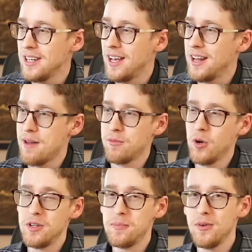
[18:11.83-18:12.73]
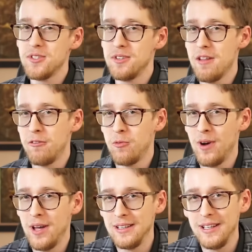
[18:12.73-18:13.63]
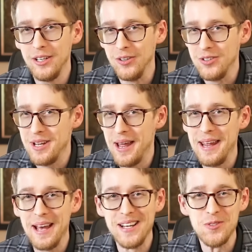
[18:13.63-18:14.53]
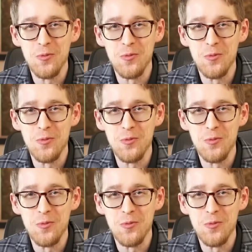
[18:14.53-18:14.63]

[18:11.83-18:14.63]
and I'm going to post another one later today as